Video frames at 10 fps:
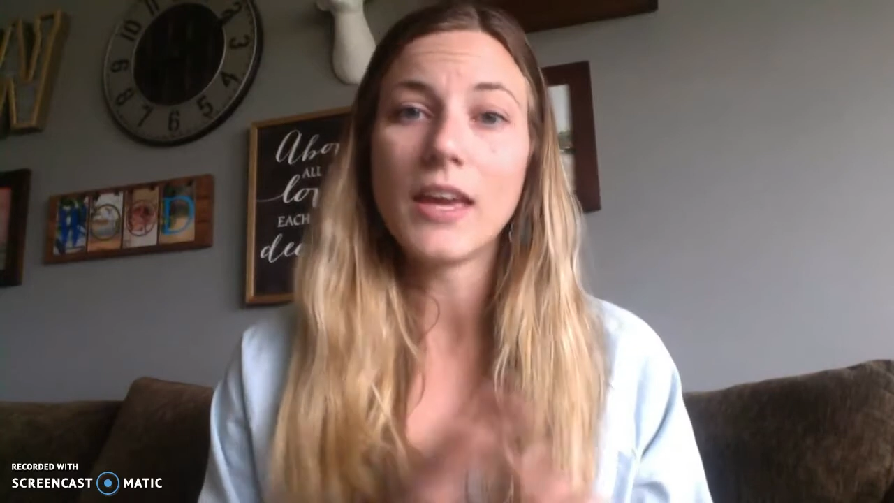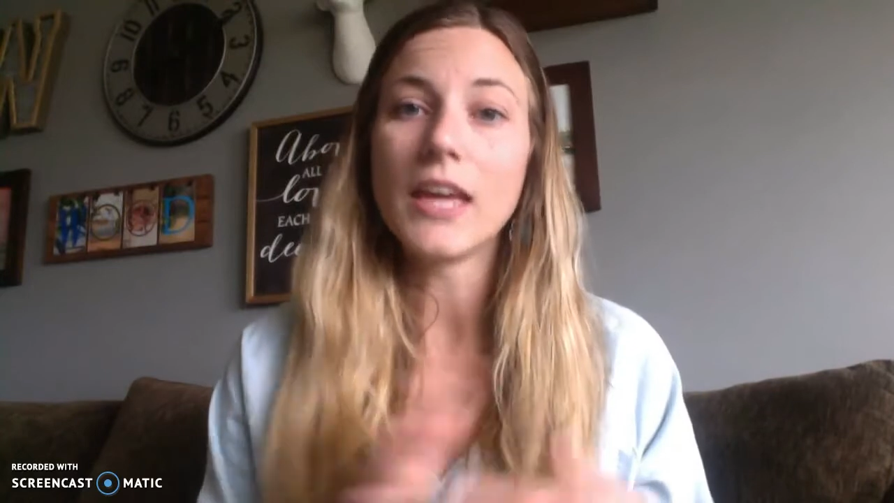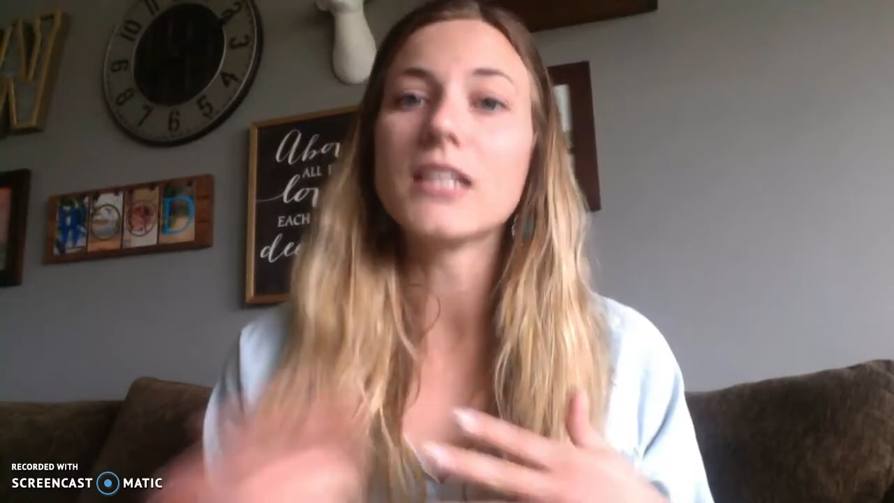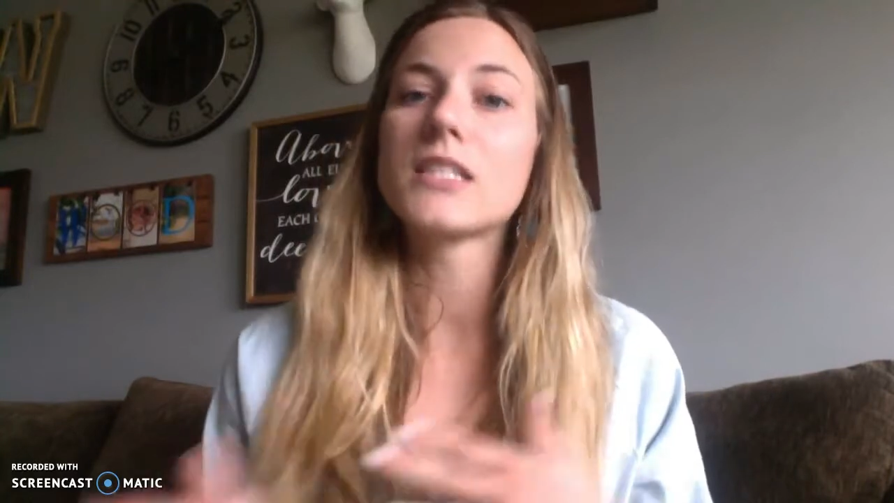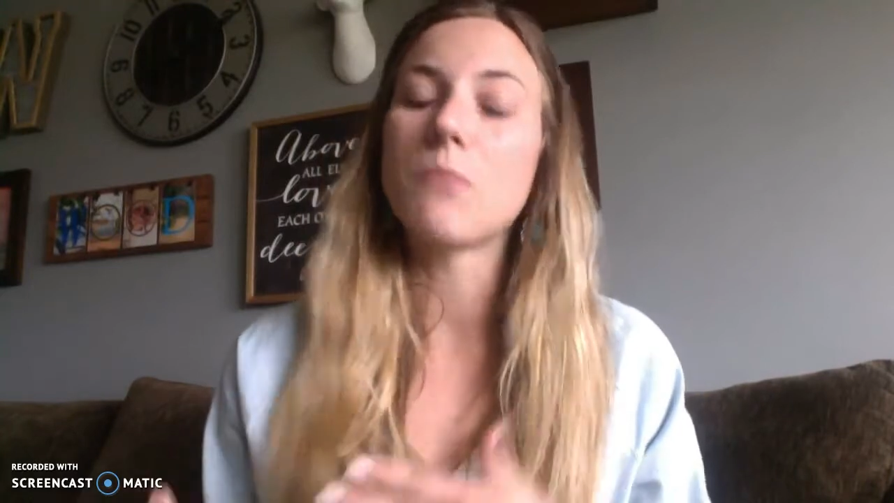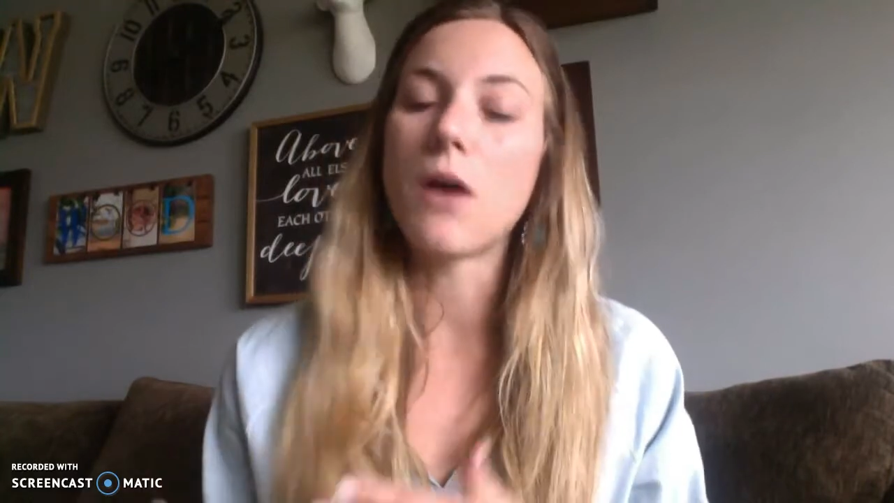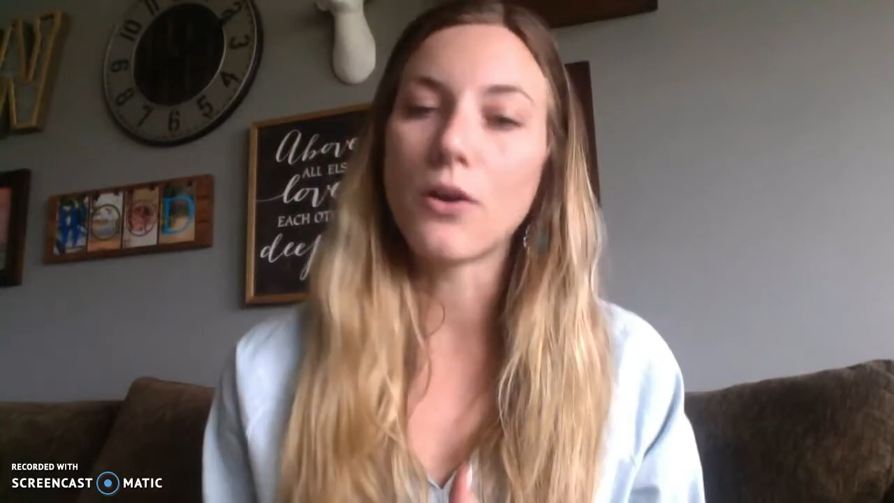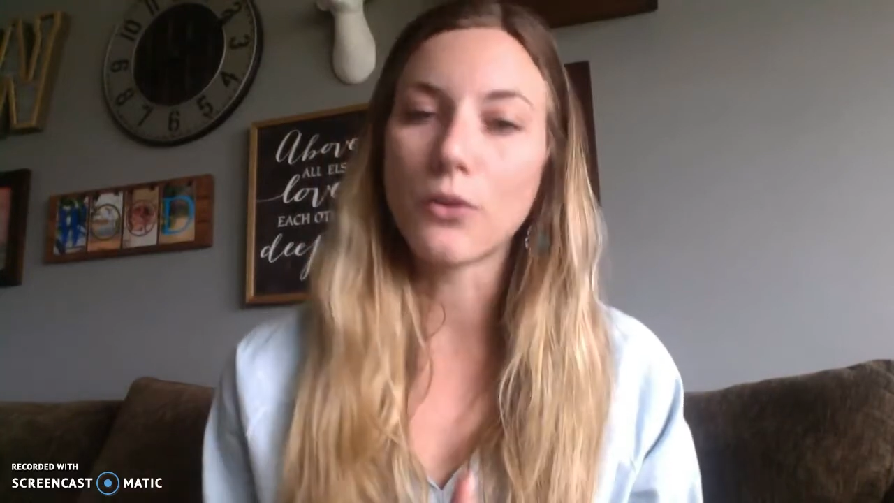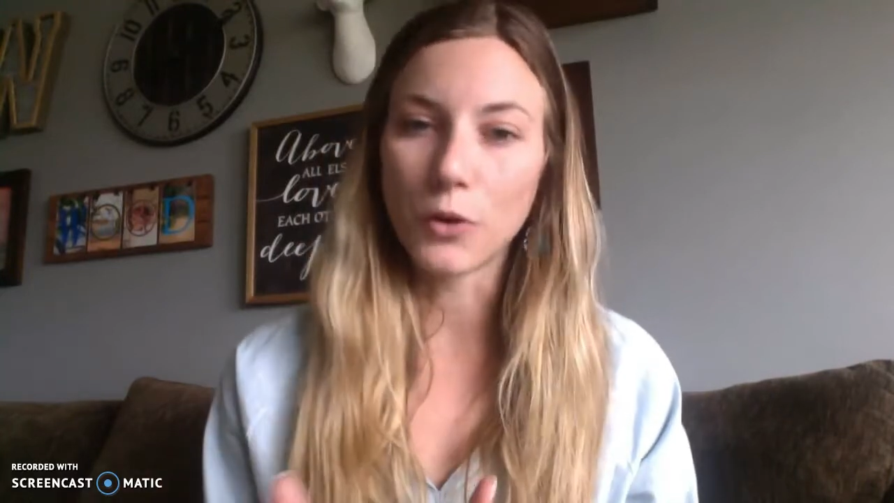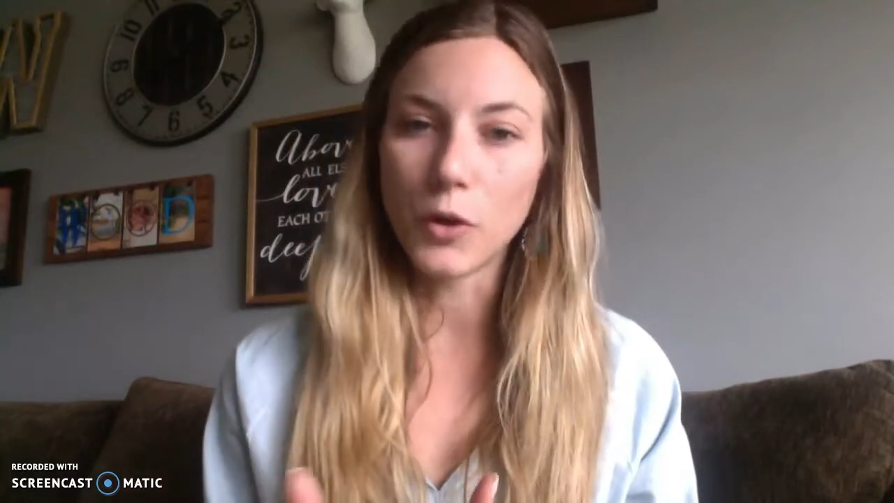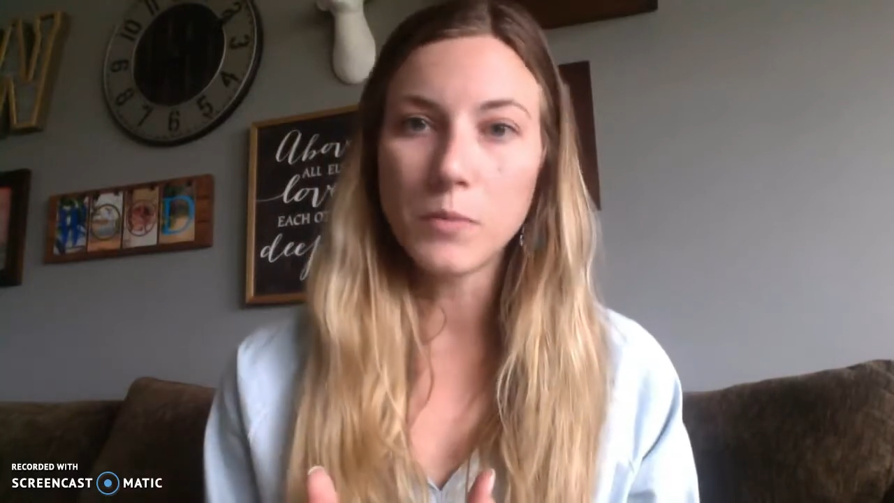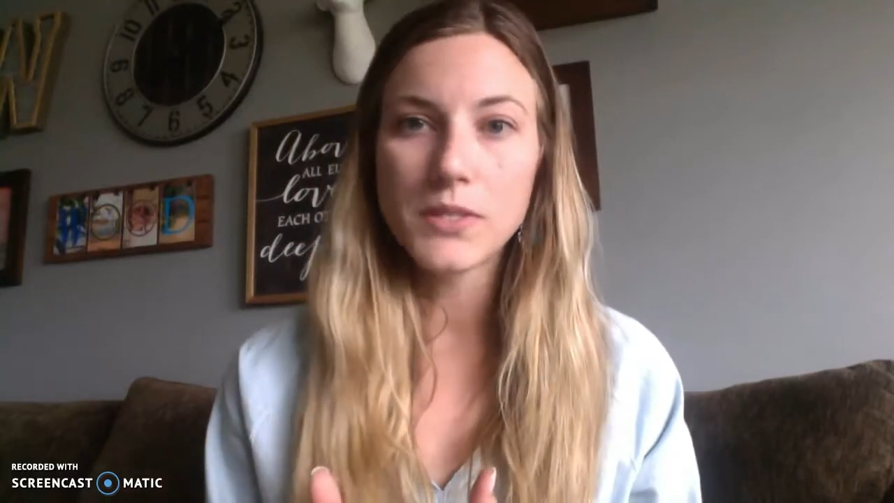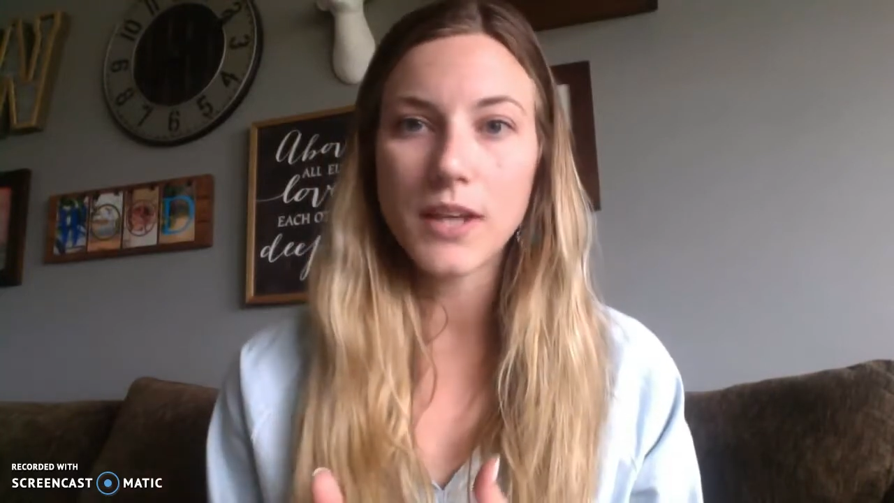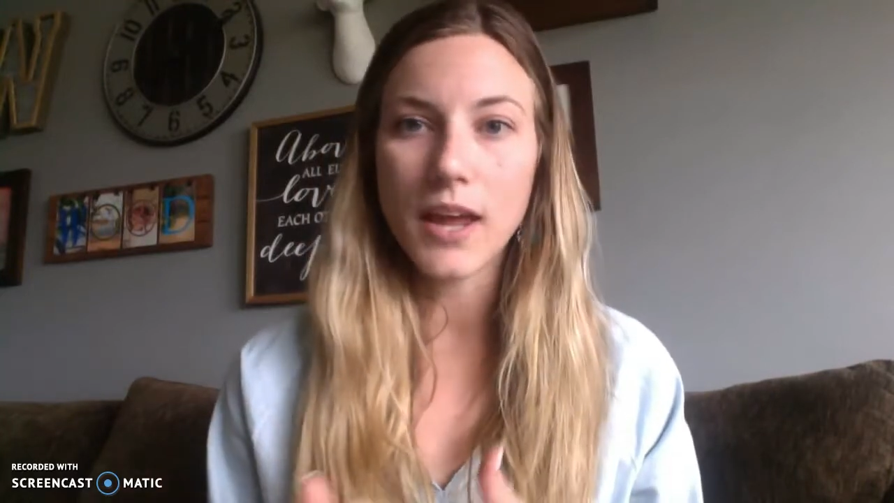in small groups